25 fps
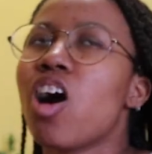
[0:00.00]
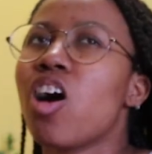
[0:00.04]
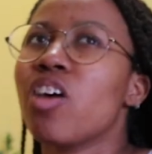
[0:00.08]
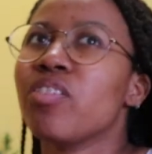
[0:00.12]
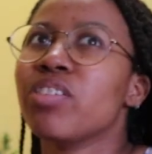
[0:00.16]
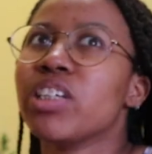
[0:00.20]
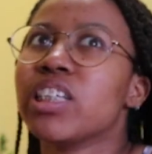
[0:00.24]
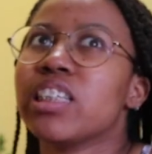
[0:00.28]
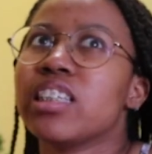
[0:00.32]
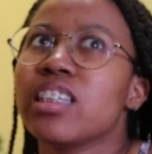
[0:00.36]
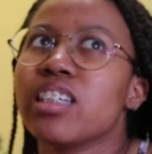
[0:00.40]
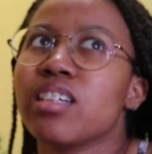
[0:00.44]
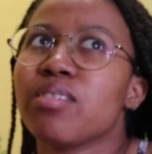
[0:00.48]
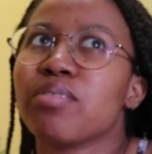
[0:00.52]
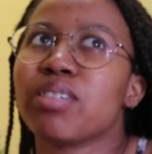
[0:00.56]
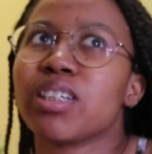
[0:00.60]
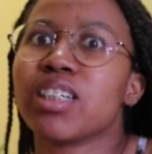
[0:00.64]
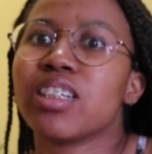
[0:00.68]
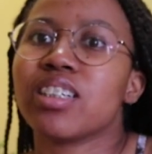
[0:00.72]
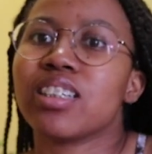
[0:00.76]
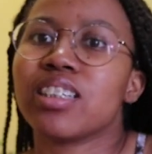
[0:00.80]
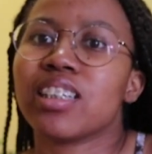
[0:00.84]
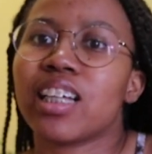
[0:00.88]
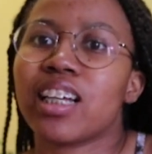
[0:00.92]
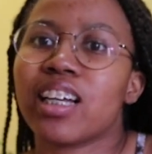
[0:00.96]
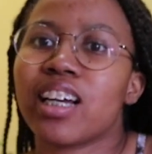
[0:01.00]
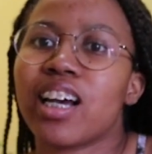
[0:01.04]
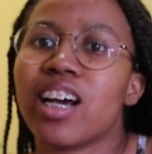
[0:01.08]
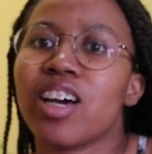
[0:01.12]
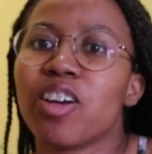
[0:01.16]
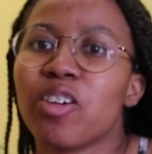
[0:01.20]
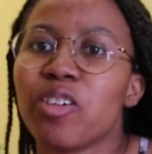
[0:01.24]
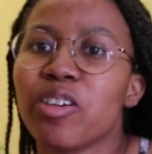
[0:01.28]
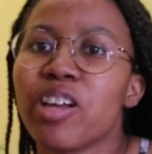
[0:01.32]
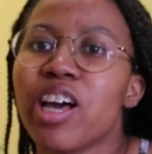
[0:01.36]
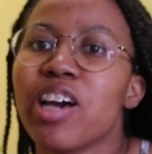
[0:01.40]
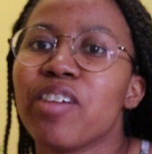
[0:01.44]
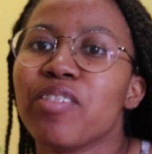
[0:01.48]
Obviously, because like
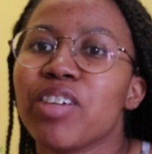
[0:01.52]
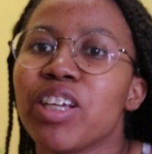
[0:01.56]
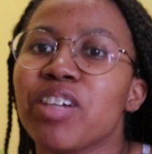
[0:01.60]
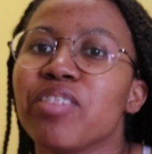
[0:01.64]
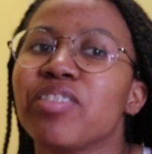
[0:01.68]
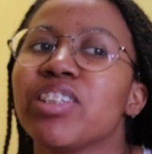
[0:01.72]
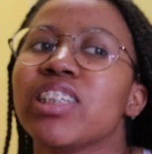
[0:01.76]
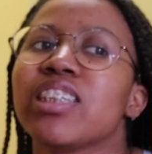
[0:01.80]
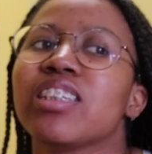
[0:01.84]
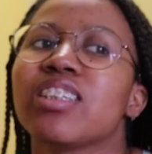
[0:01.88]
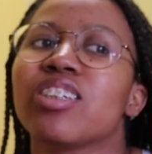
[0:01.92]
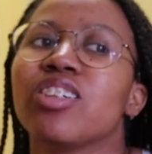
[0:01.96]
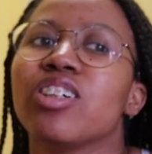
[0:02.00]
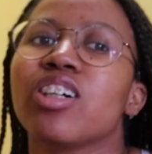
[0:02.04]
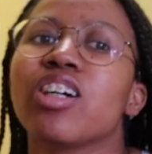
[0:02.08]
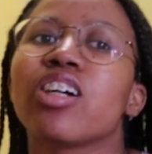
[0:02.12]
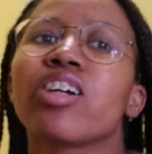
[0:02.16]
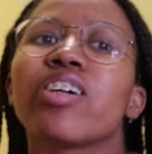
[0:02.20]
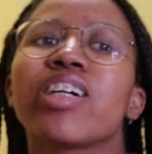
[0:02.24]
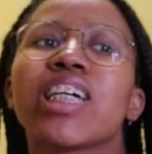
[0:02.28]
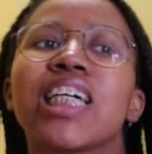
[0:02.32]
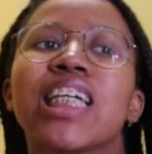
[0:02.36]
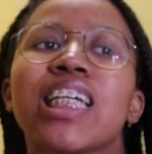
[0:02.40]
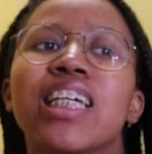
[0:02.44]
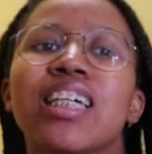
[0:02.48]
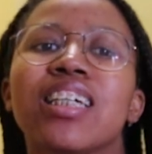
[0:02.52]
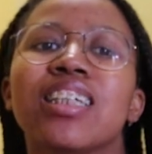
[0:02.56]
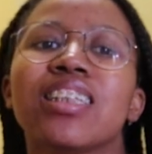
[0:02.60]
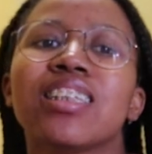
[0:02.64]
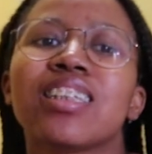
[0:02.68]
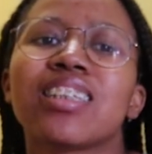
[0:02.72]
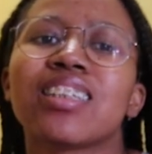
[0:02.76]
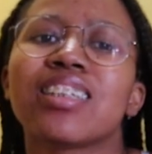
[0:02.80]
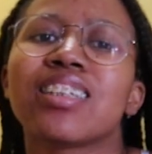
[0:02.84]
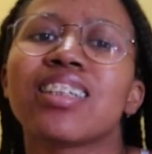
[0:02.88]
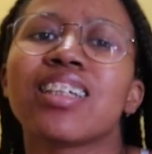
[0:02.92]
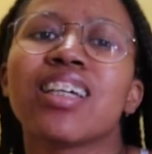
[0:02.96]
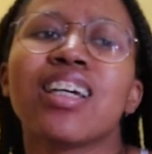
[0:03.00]
I don't have every single
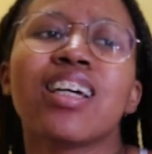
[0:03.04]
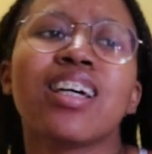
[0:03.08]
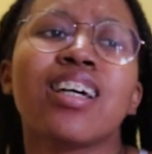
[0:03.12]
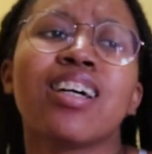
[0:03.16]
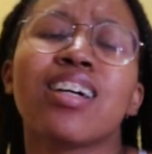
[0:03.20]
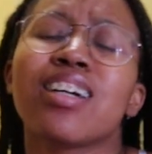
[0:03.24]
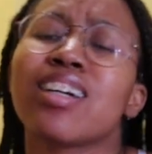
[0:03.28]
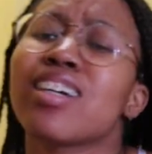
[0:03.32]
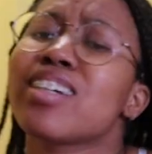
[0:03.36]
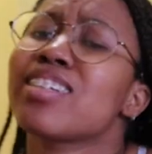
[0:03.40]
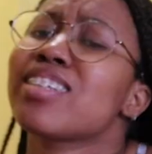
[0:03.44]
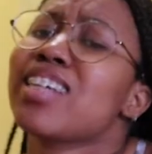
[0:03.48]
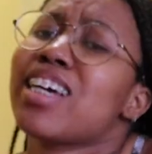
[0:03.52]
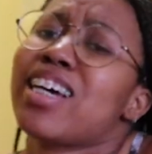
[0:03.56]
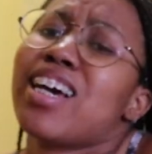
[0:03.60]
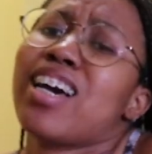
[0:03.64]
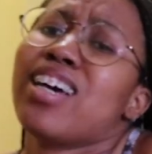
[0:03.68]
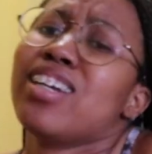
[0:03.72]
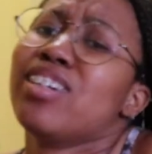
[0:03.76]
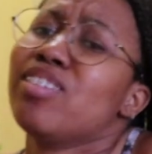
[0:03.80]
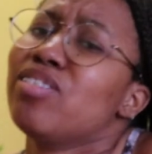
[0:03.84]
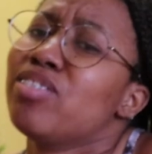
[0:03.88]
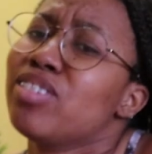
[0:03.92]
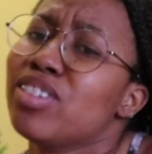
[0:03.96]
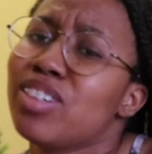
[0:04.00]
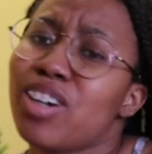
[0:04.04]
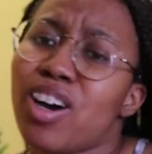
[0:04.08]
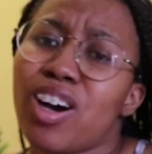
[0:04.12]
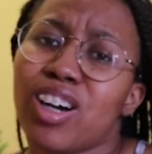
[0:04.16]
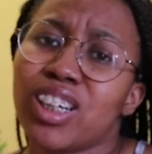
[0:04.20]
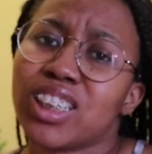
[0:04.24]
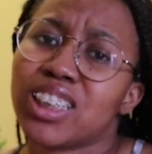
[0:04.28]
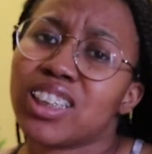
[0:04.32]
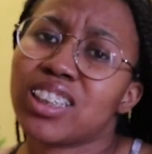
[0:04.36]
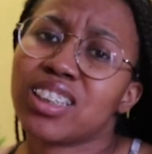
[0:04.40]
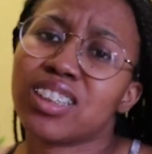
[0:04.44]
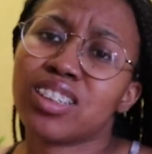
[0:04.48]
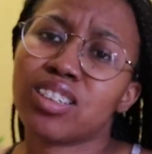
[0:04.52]
ingredient, because I kind of
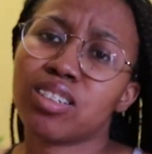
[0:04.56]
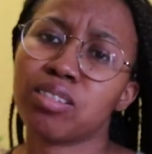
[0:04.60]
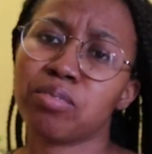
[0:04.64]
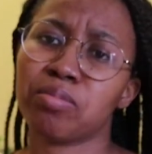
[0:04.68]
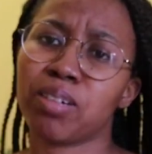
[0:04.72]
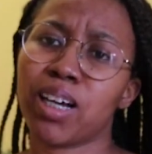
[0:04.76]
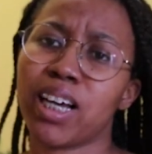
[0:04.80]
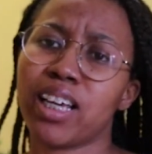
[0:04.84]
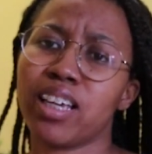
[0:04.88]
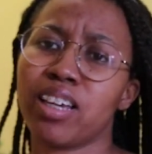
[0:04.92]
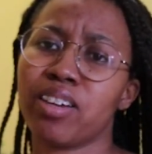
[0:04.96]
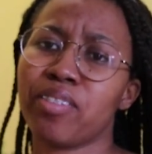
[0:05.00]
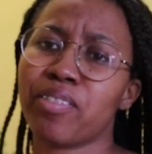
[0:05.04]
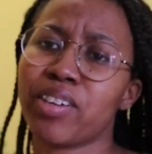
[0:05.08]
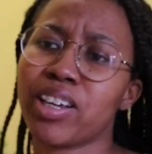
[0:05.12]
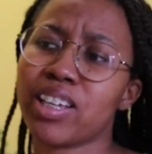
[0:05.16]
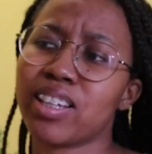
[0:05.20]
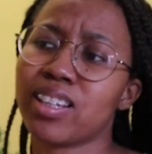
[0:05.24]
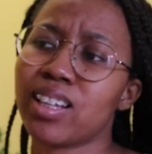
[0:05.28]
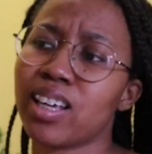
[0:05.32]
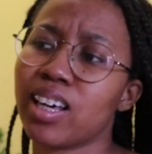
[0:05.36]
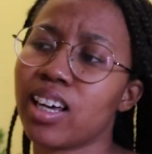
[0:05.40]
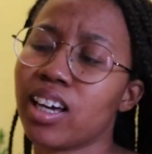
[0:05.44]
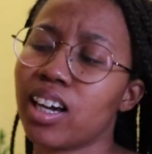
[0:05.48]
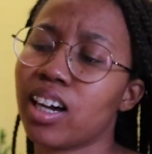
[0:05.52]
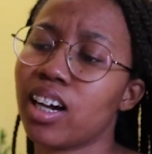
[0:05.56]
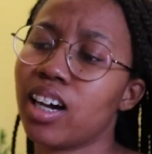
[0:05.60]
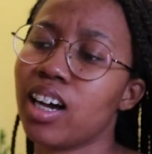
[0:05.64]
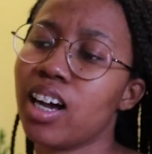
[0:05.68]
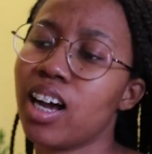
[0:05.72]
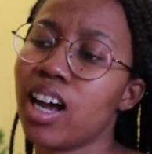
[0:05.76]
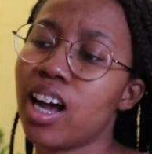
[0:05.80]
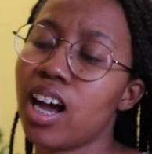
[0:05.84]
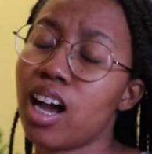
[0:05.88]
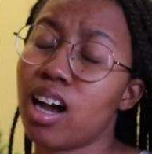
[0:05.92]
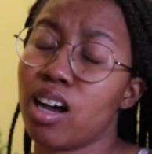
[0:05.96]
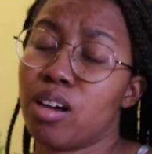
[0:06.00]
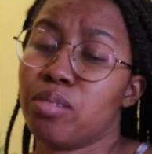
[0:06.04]
forgot to buy everything,
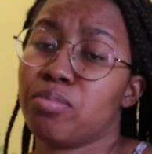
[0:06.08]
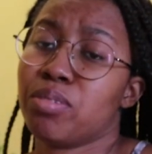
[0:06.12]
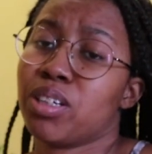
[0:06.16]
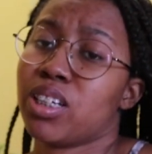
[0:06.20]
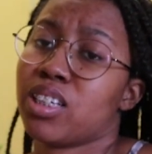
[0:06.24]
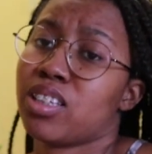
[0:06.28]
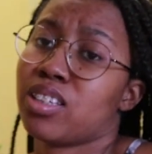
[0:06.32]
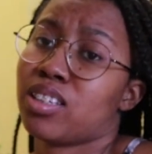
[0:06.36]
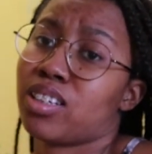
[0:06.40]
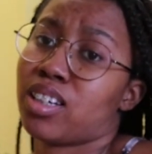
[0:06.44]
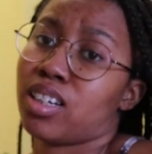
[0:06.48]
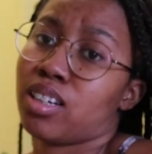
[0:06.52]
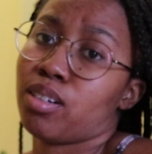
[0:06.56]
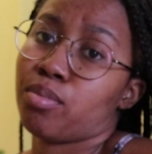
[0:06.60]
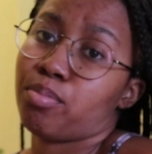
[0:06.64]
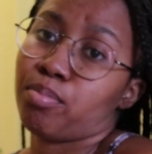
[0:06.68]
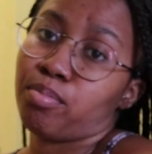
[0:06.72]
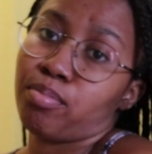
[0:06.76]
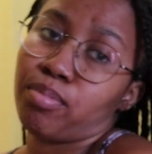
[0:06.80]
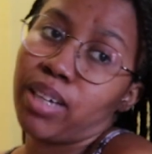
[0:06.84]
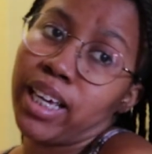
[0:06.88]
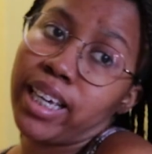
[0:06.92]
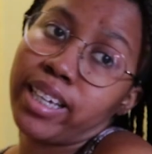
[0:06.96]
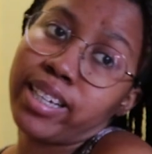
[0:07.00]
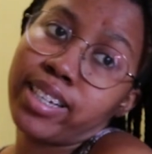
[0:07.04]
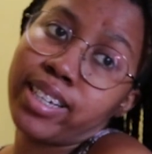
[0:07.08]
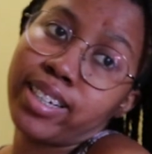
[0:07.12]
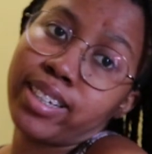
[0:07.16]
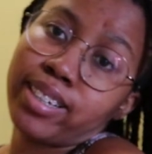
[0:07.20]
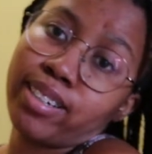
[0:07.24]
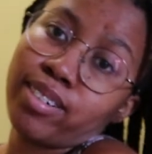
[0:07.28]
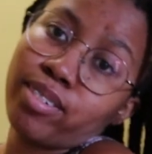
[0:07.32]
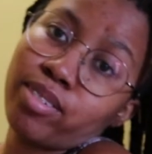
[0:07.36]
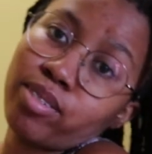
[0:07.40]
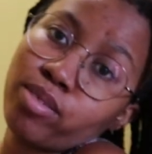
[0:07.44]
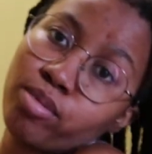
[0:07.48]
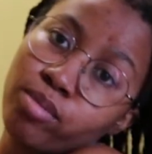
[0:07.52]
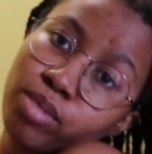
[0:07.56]
I'm just gonna make
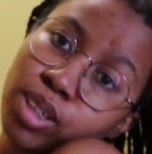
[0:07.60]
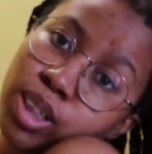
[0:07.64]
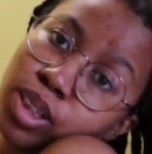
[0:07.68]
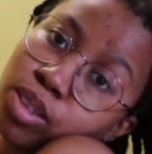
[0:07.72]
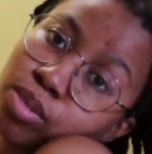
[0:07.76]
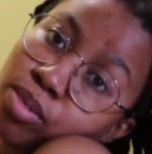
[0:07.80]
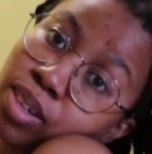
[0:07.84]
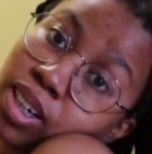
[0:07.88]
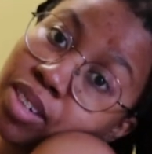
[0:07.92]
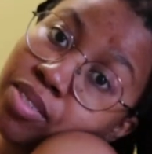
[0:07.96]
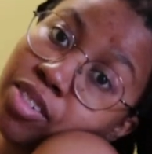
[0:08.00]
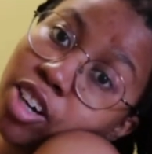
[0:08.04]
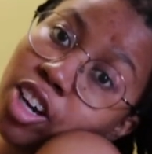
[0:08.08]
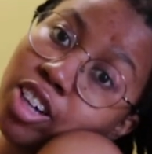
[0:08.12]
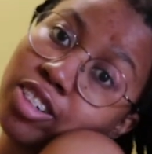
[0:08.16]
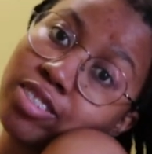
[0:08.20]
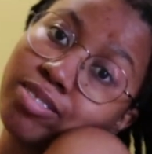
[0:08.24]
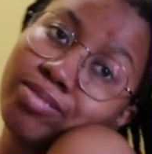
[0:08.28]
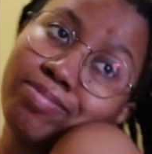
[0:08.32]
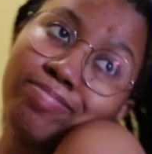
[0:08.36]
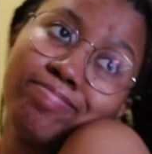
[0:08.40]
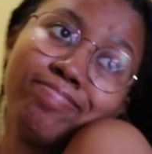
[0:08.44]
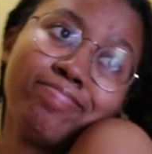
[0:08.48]
it with what I've got.